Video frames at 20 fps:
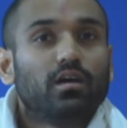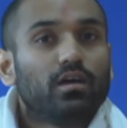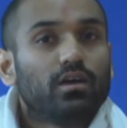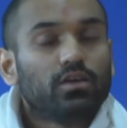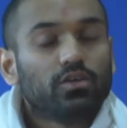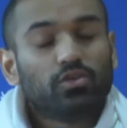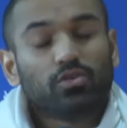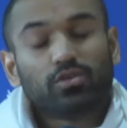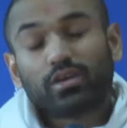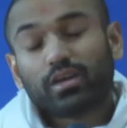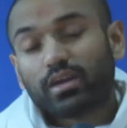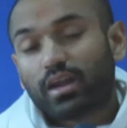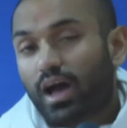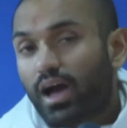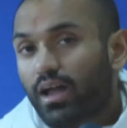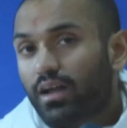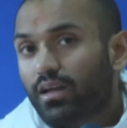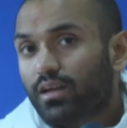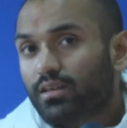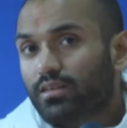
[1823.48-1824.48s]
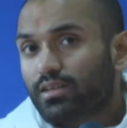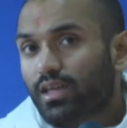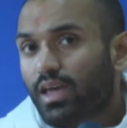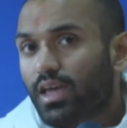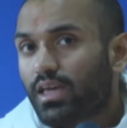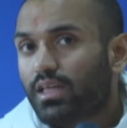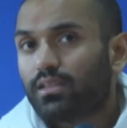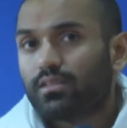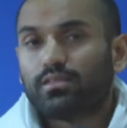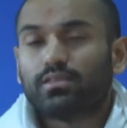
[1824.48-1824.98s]
You cannot
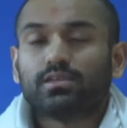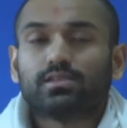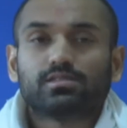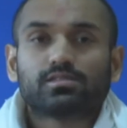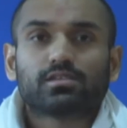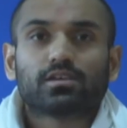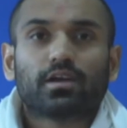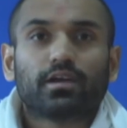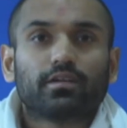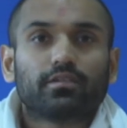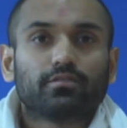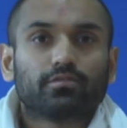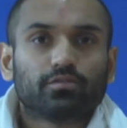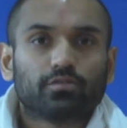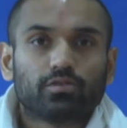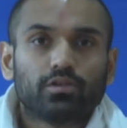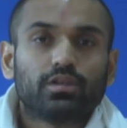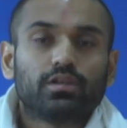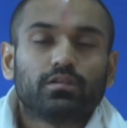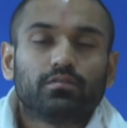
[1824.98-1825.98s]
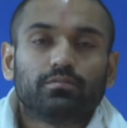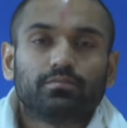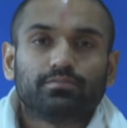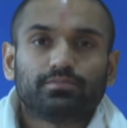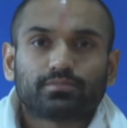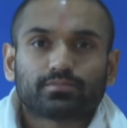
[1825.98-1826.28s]
attain this kind of freedom